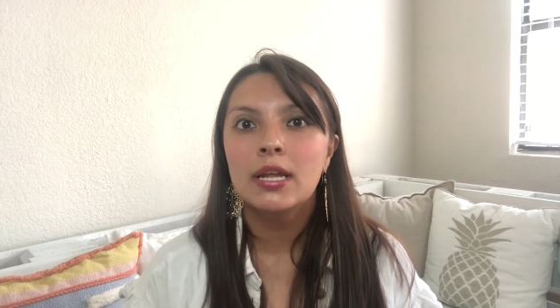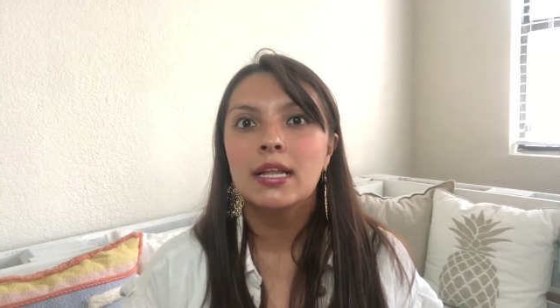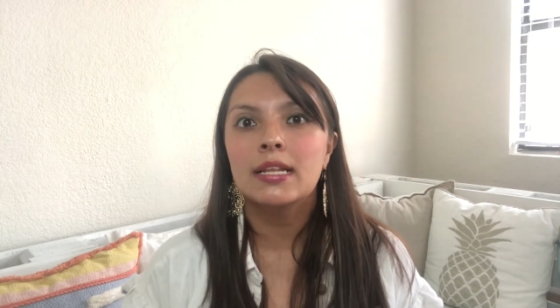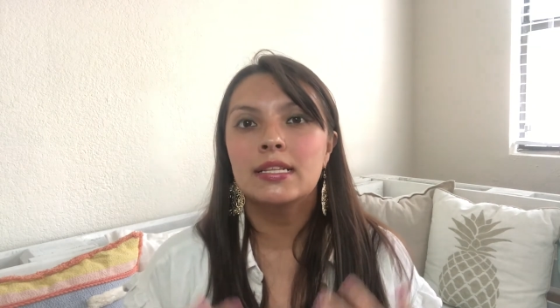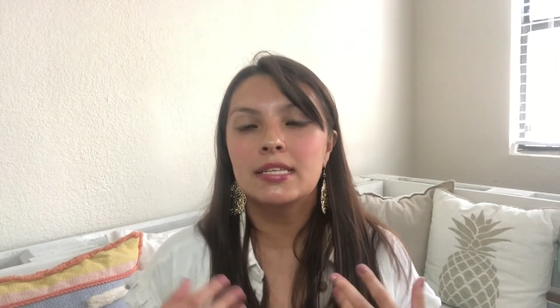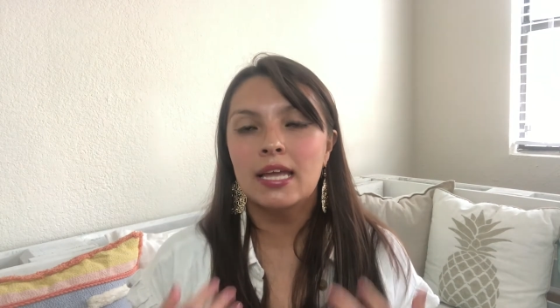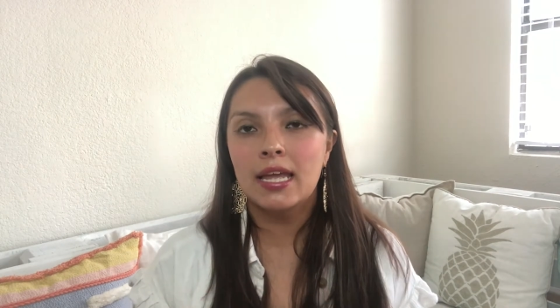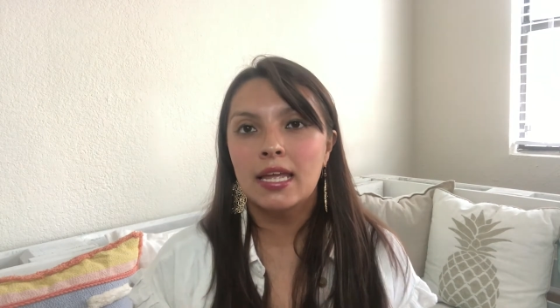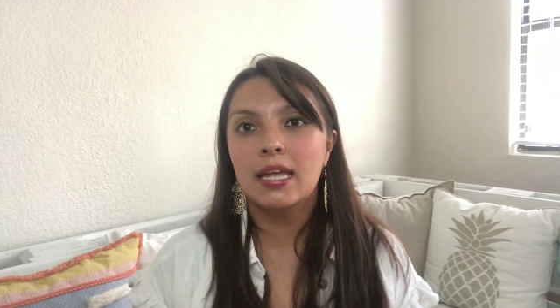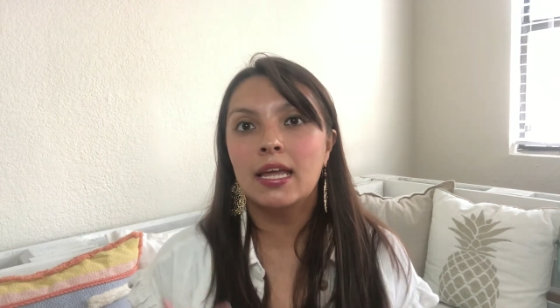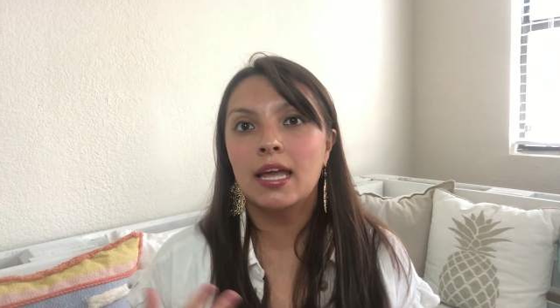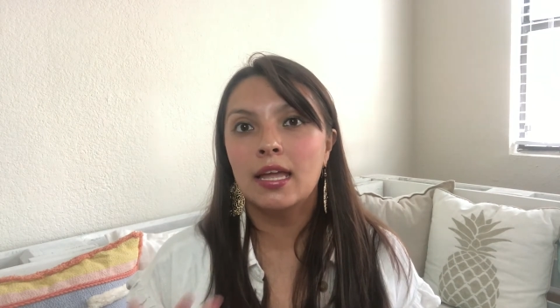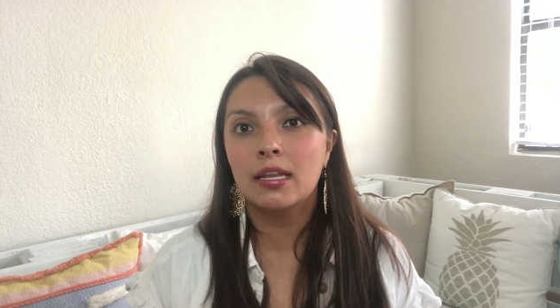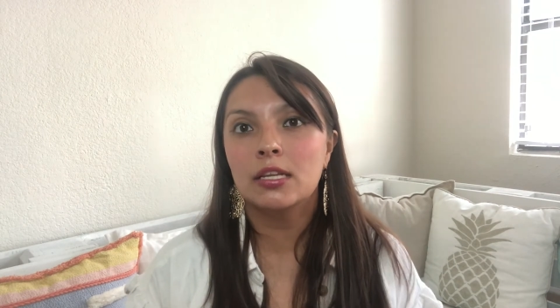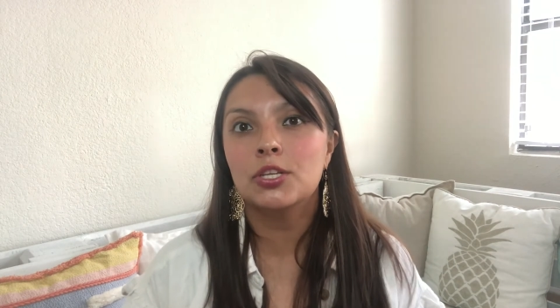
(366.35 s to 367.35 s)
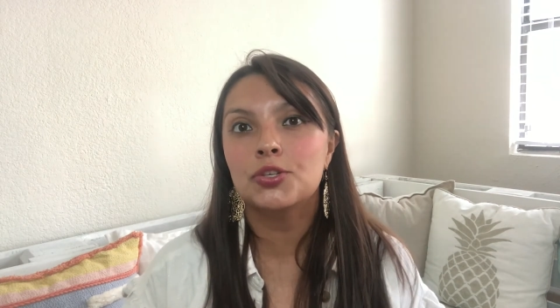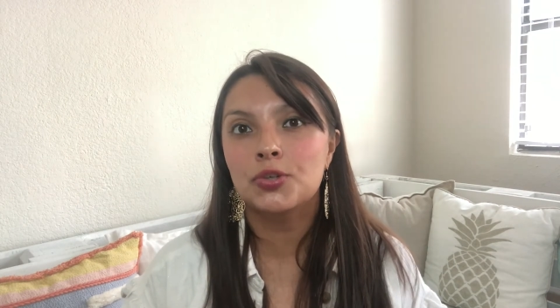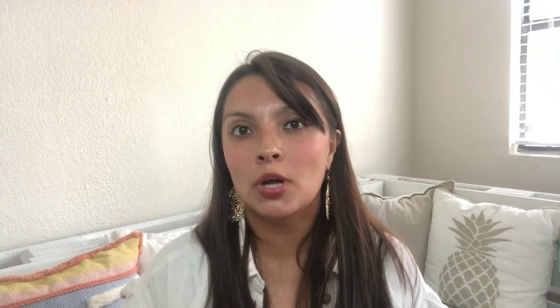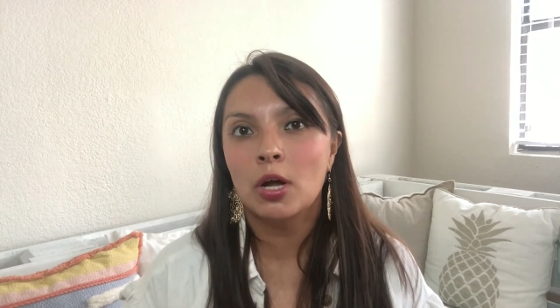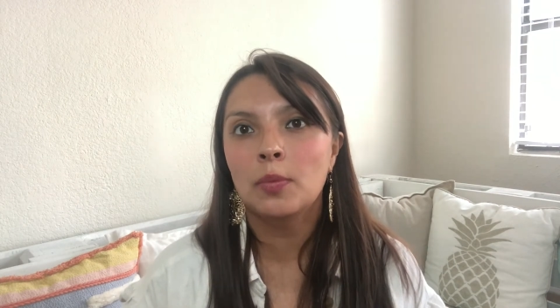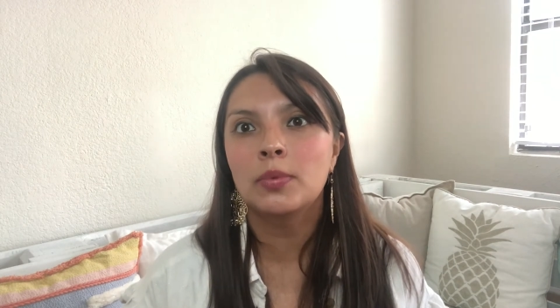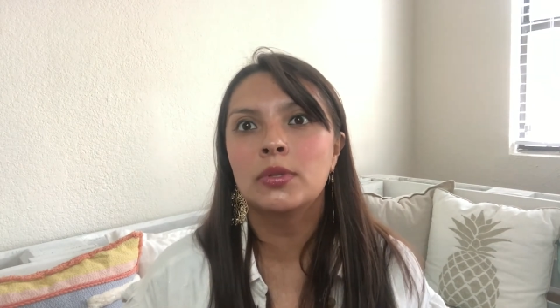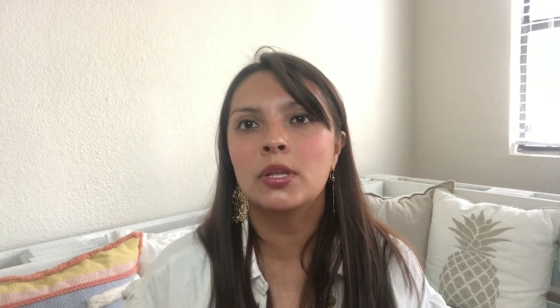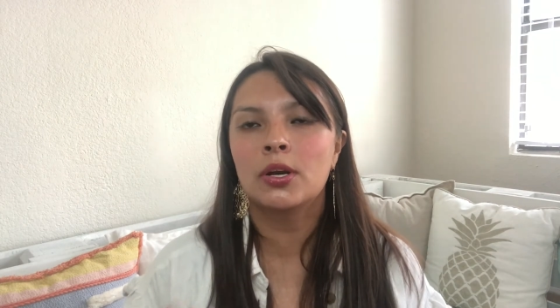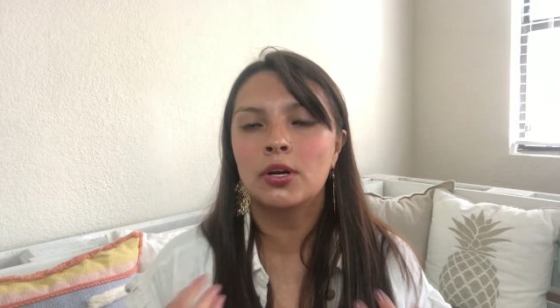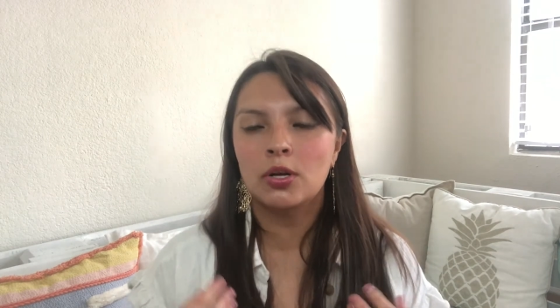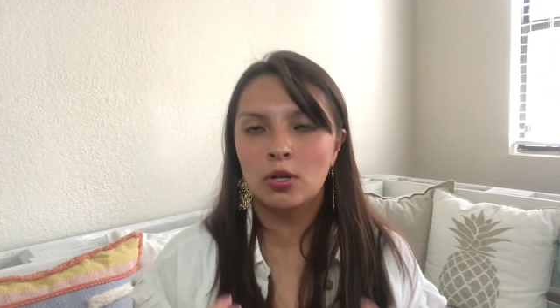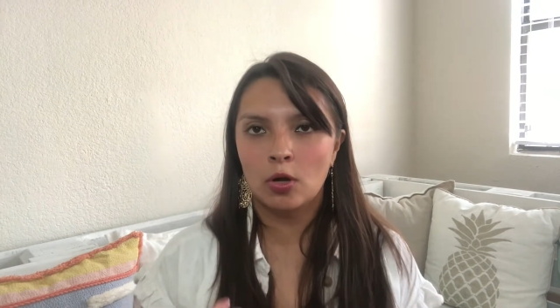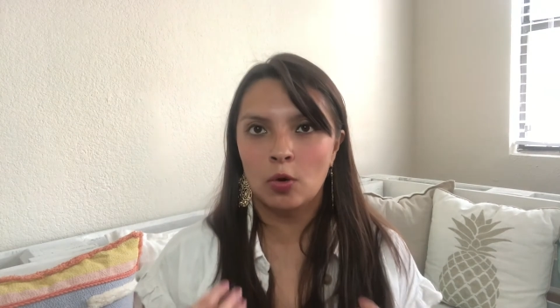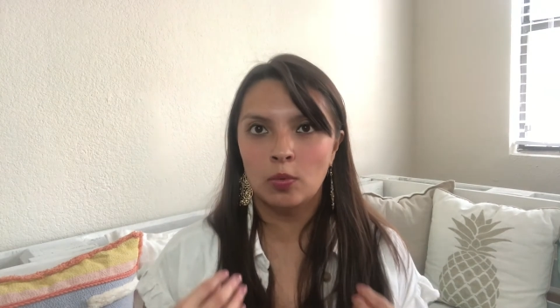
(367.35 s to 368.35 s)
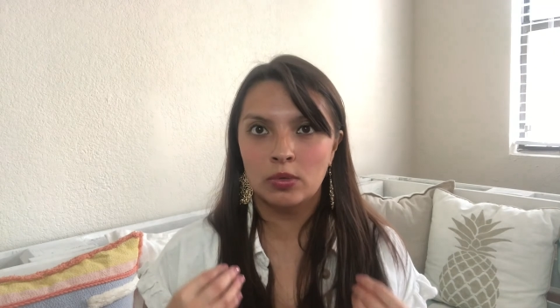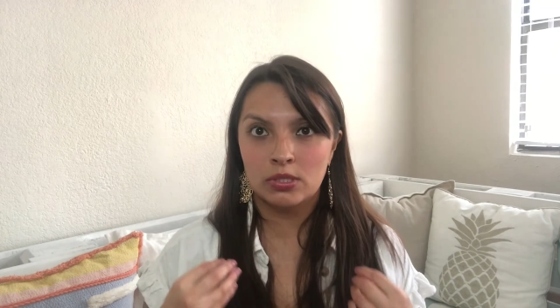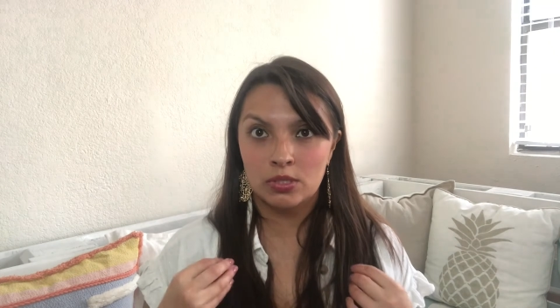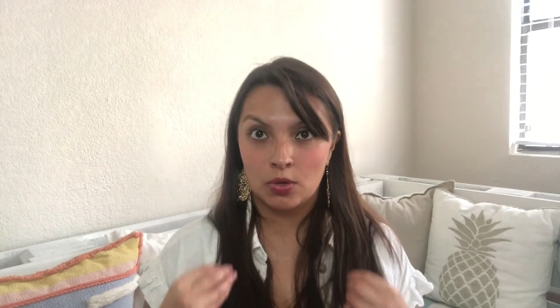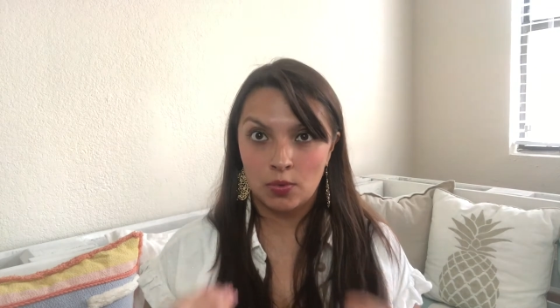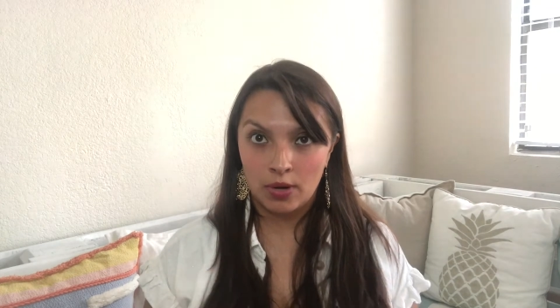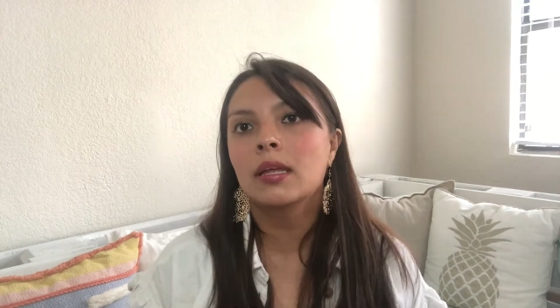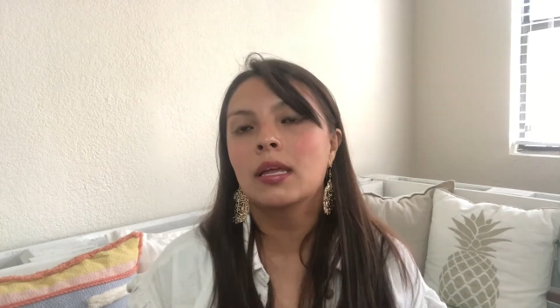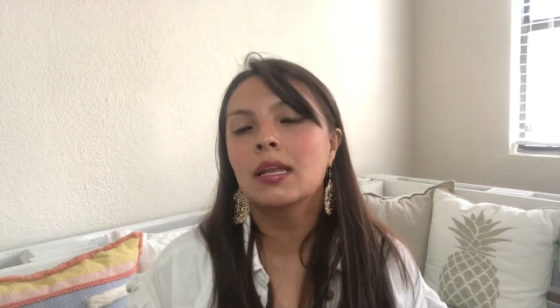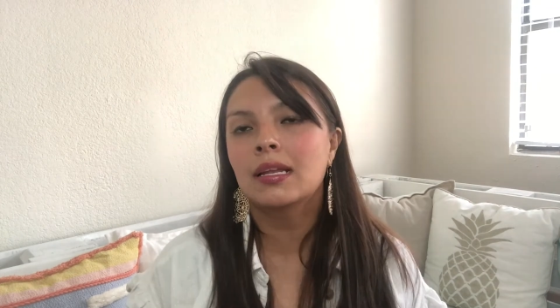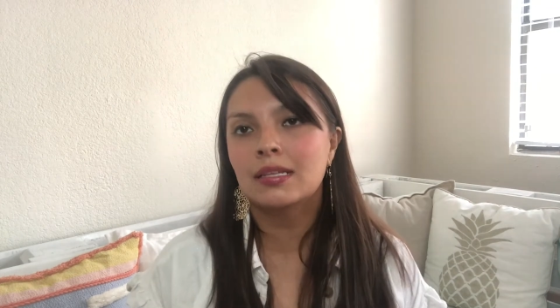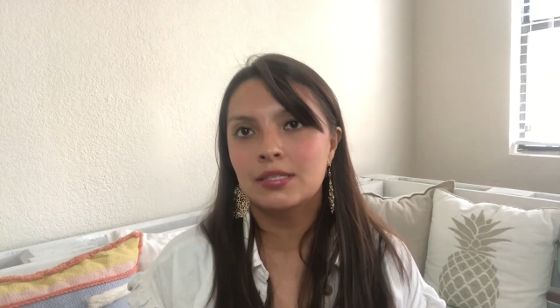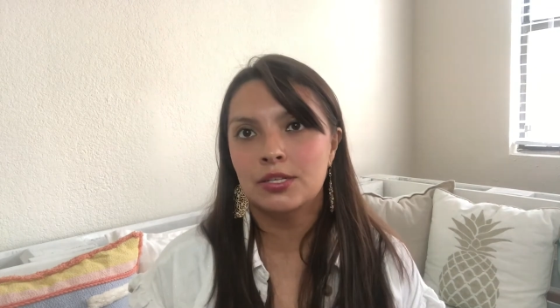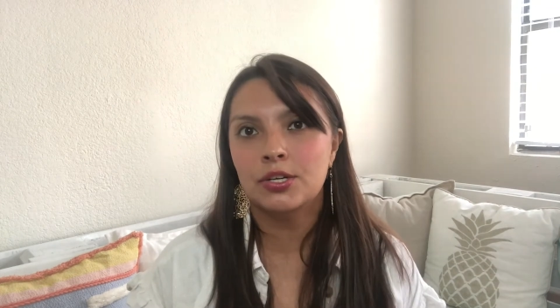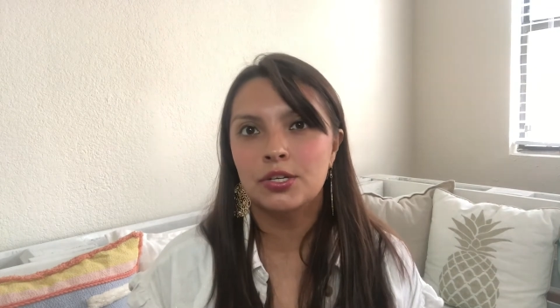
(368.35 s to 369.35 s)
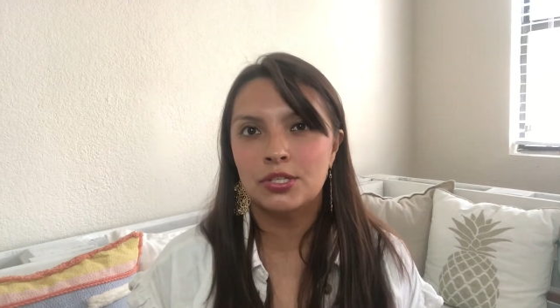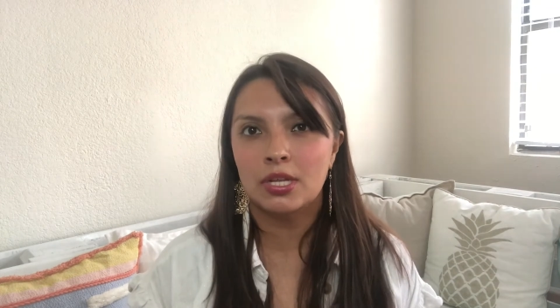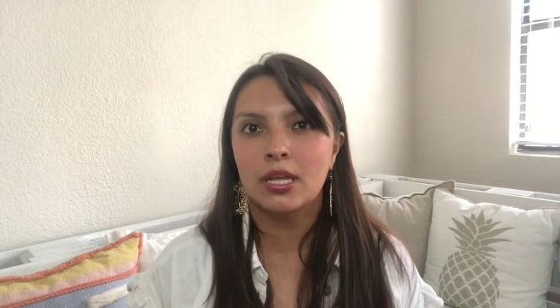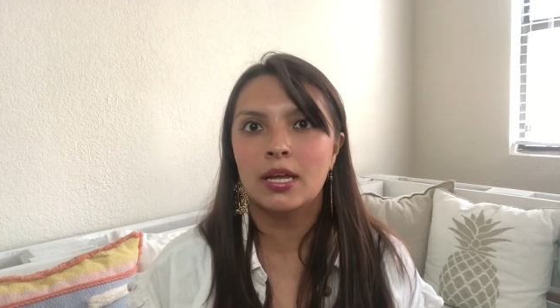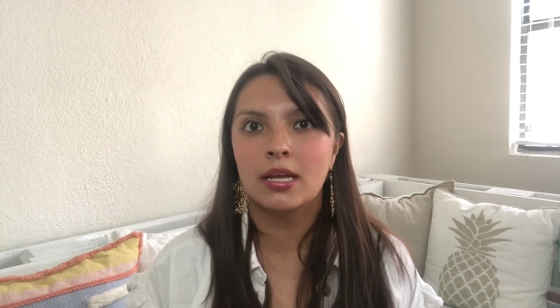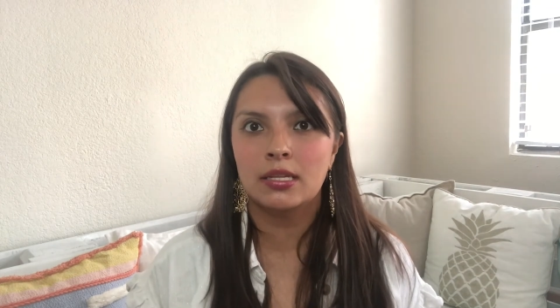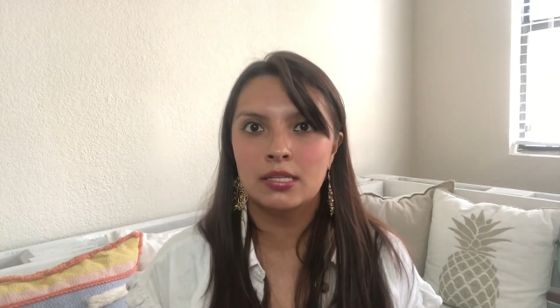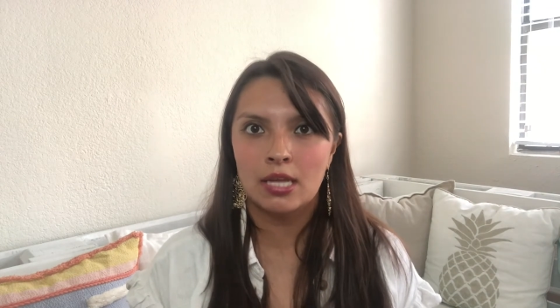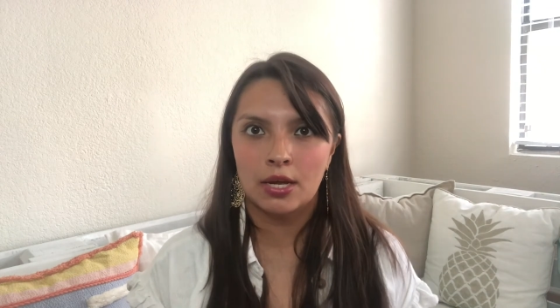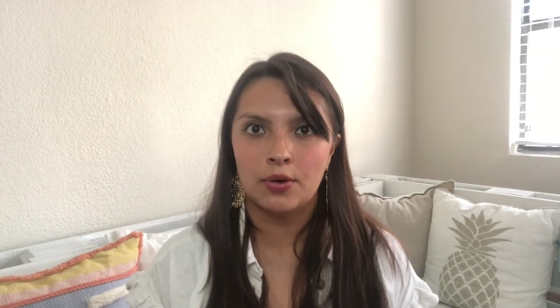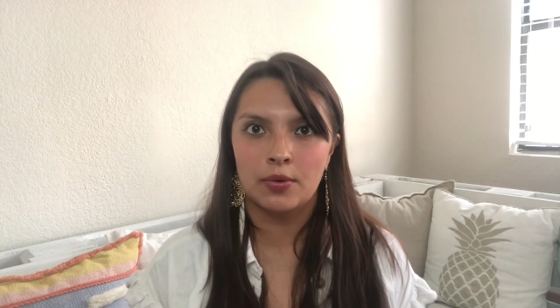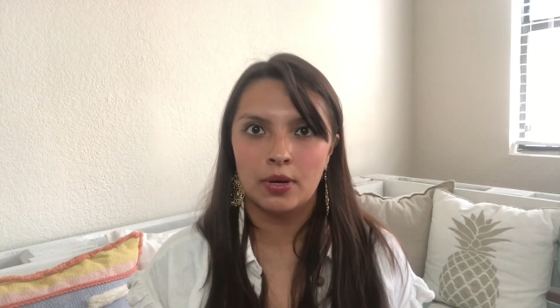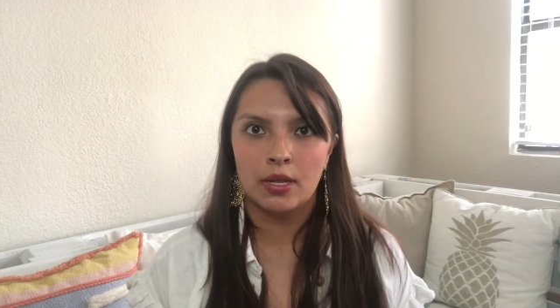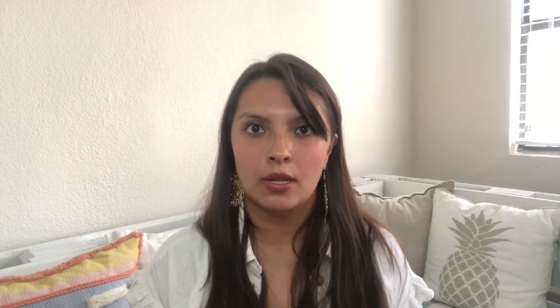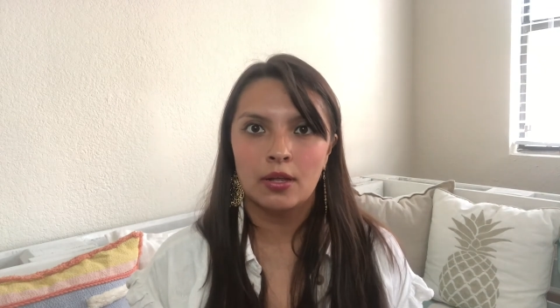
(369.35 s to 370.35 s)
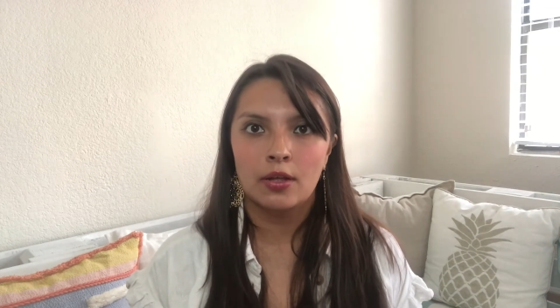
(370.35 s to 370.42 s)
they can drop their lowest grade in a certain category.